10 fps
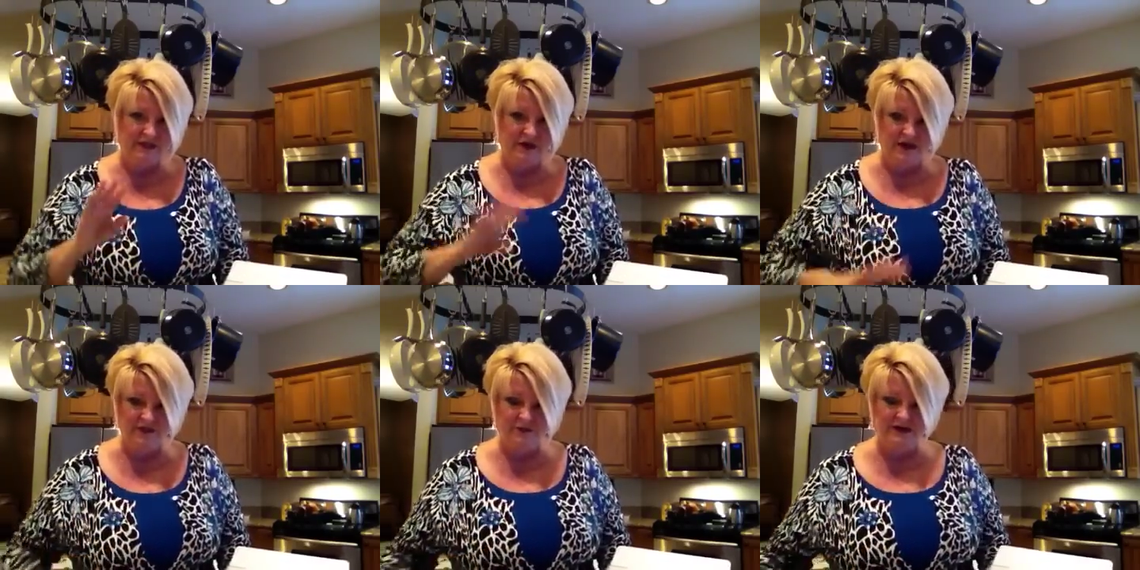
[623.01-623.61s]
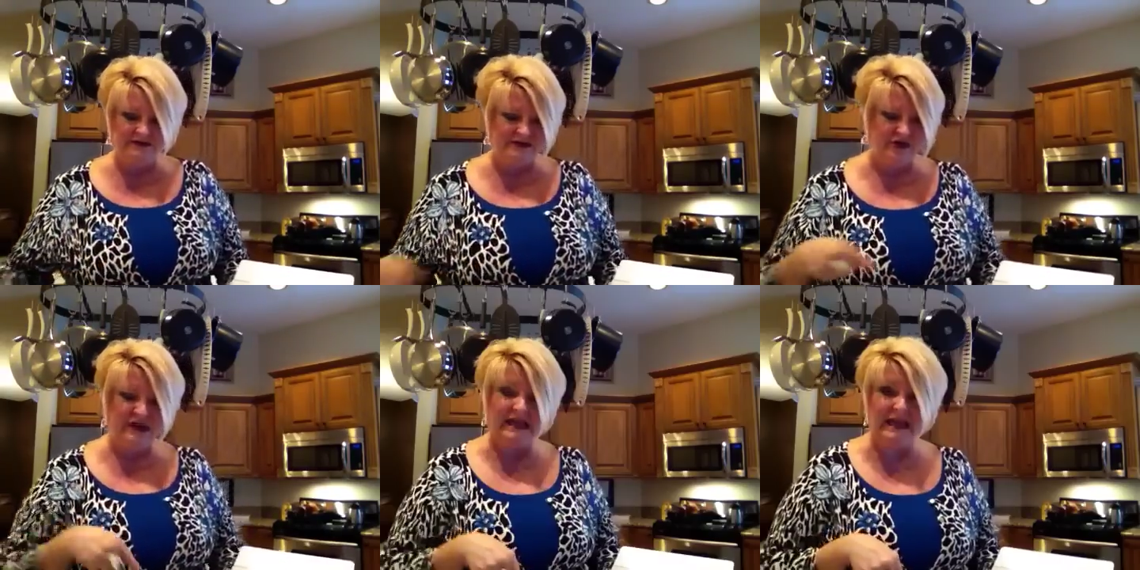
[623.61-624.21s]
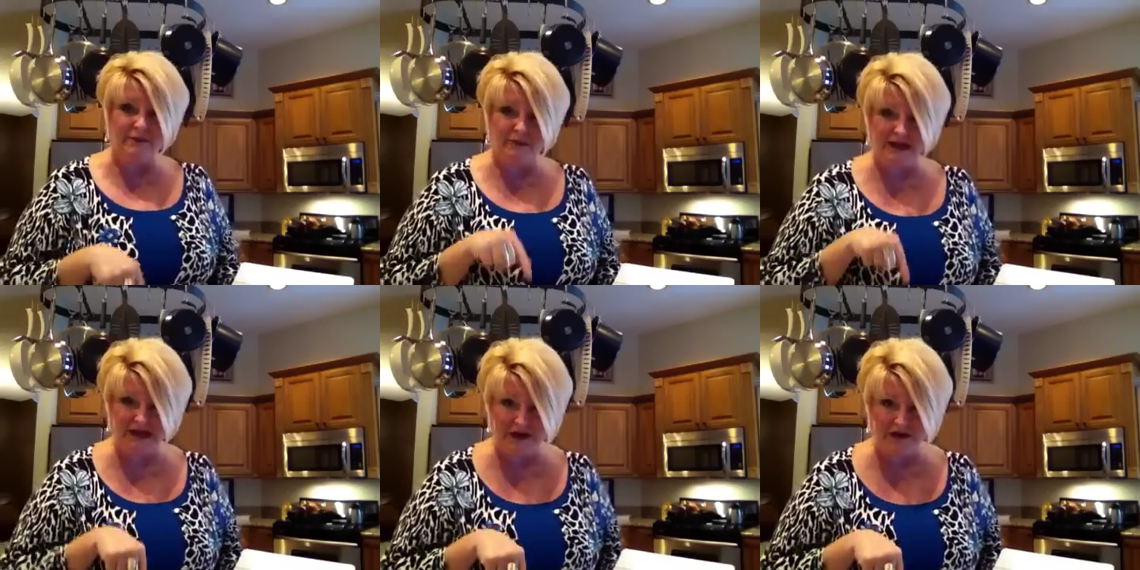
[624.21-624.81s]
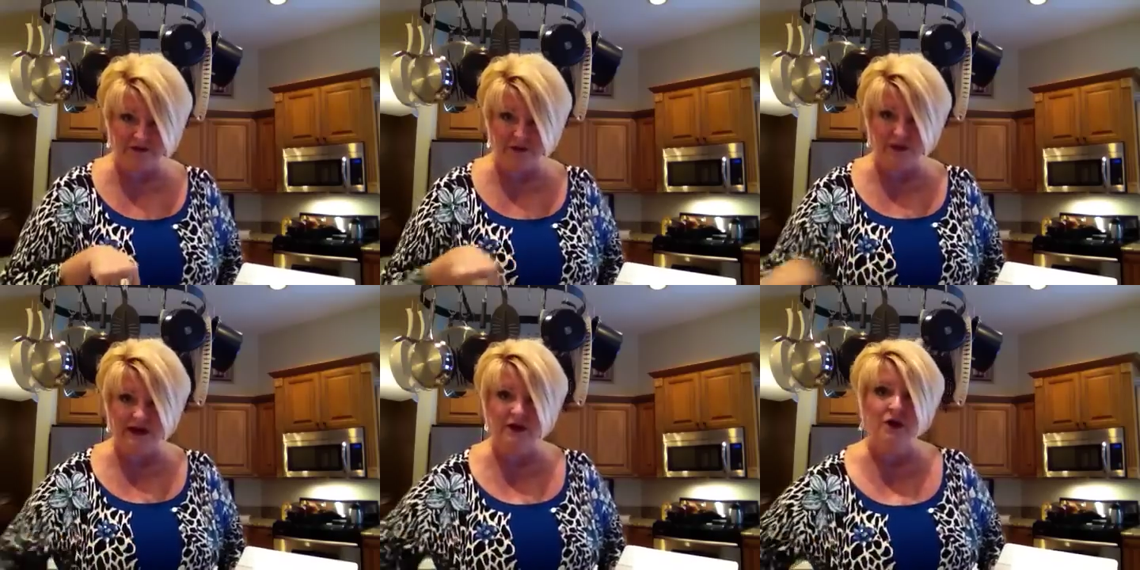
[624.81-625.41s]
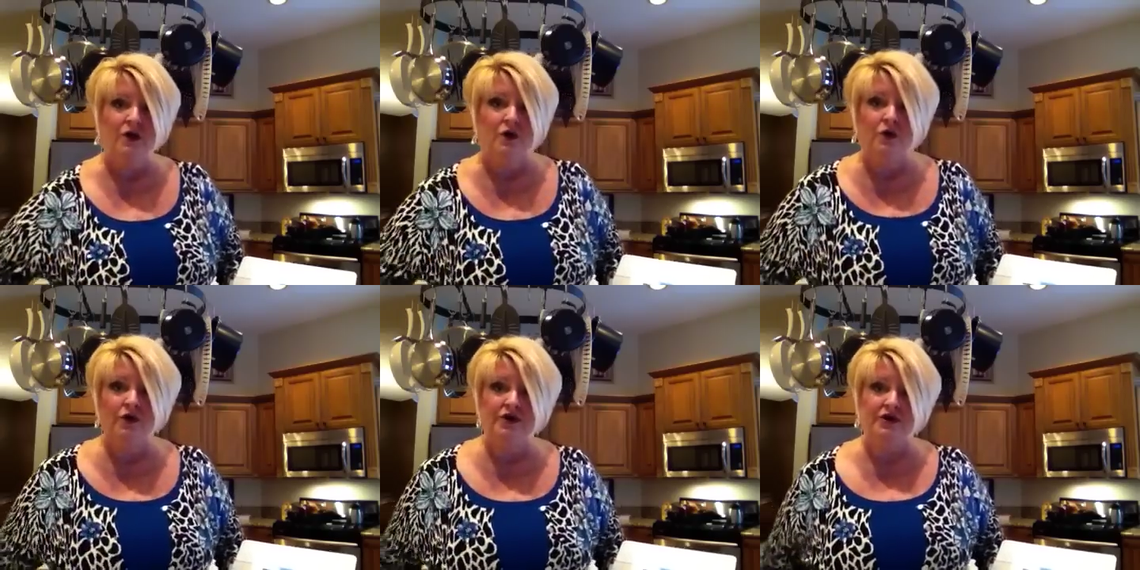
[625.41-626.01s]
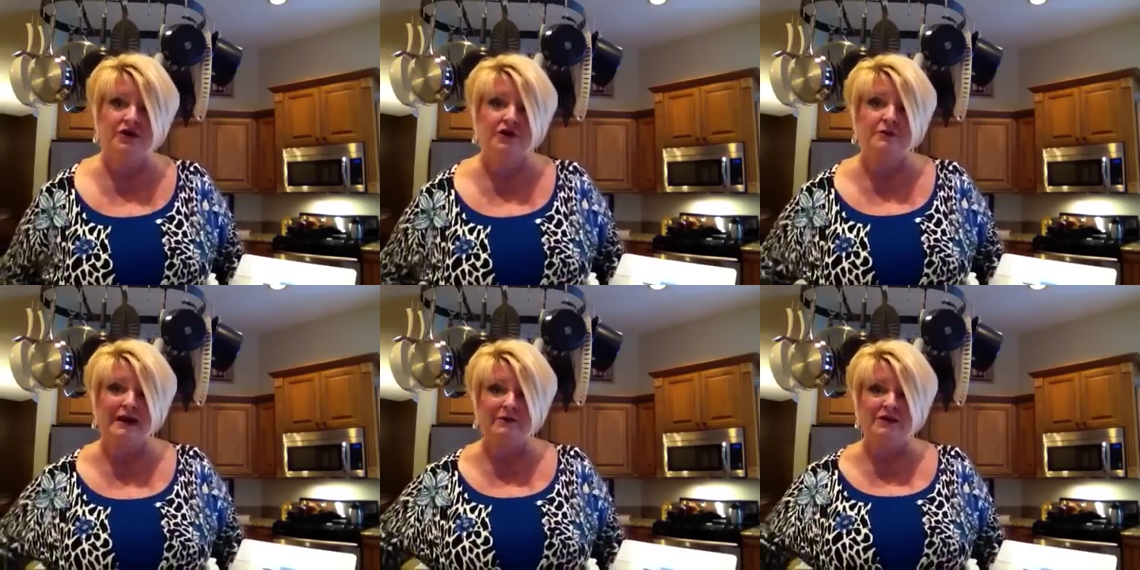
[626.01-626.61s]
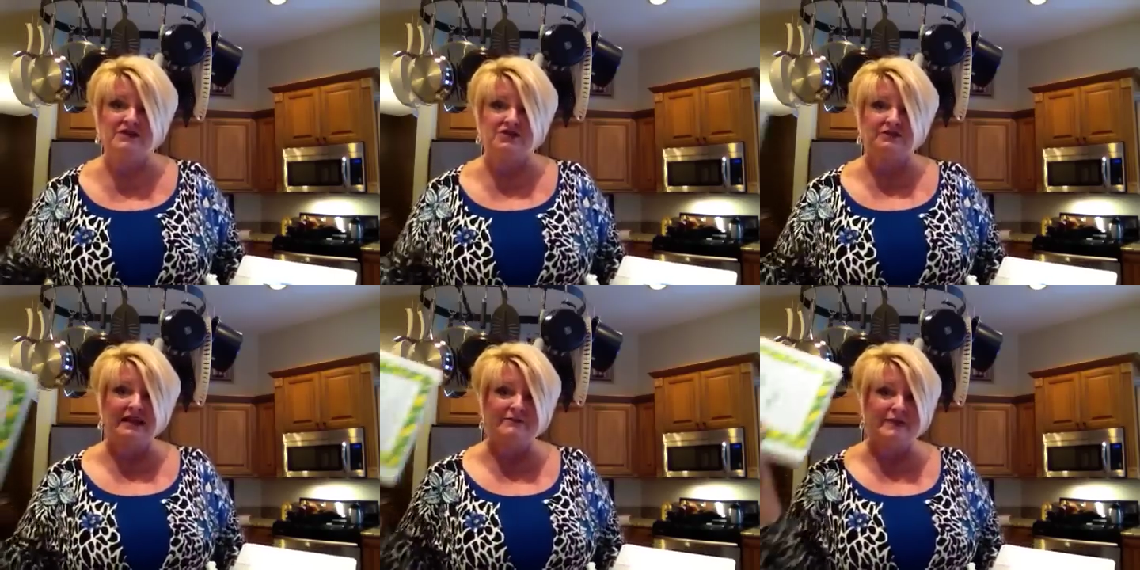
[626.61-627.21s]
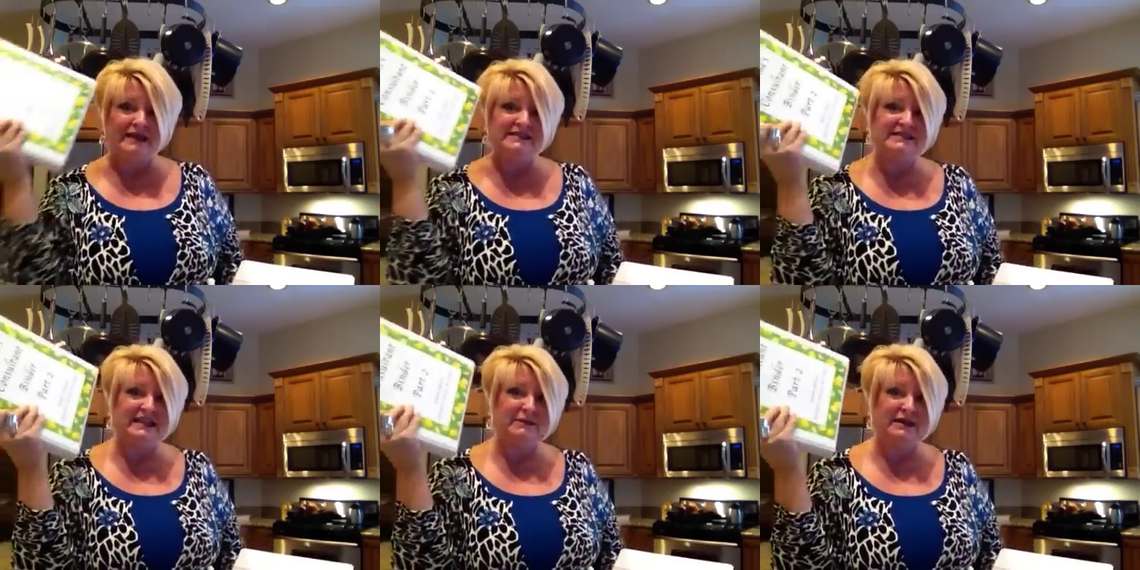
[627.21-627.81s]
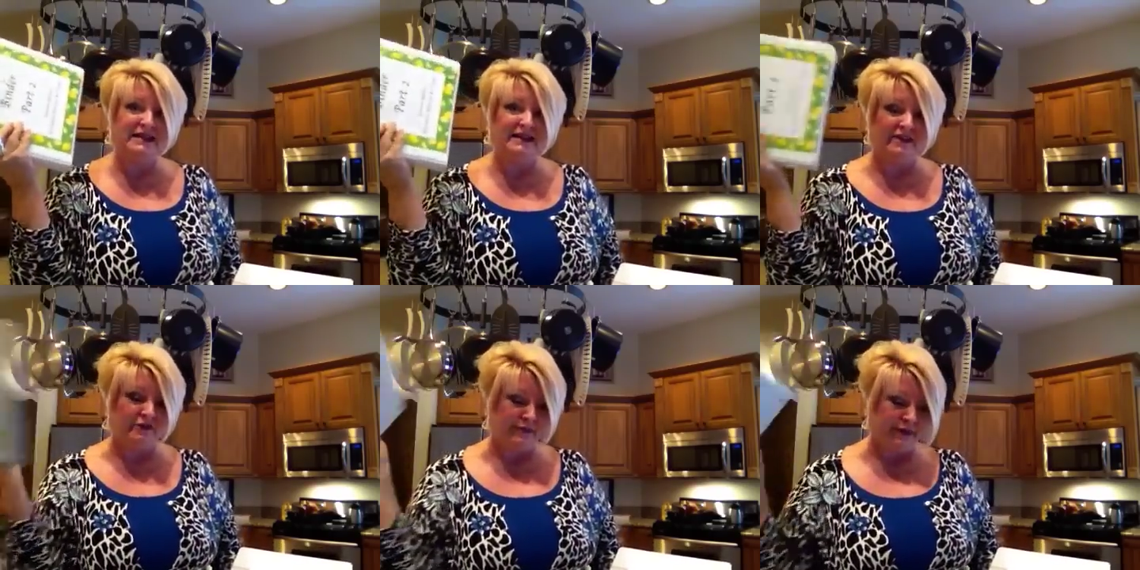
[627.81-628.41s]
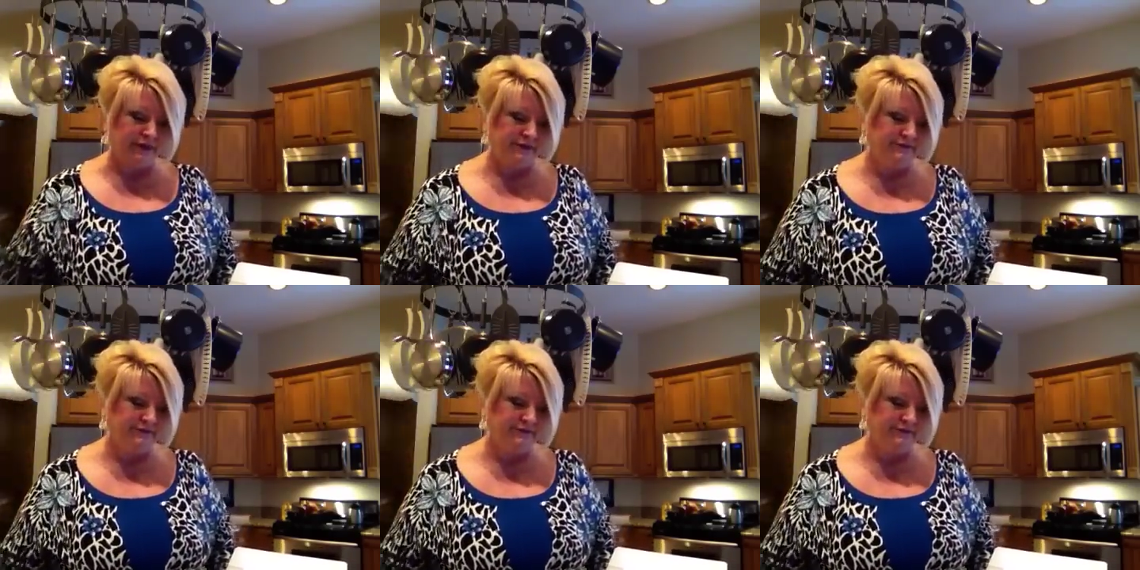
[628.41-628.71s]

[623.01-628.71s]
The other ones, you can keep them in here if you want, or you might want to do like me and stick them in another book.